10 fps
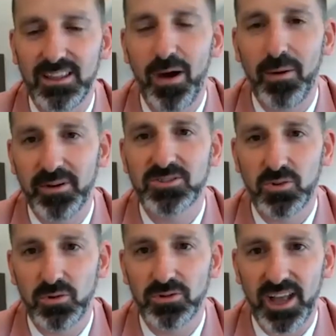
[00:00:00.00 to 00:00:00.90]
public
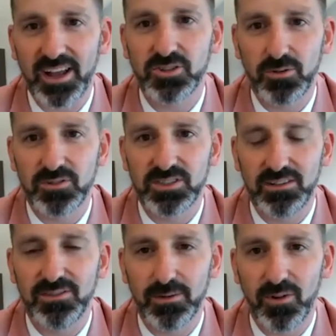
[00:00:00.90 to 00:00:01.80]
schools actually
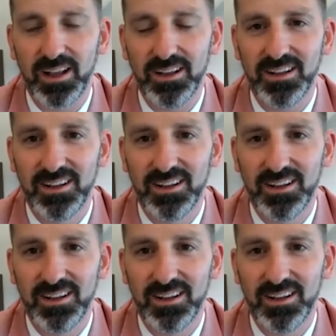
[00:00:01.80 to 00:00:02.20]
receive them, right?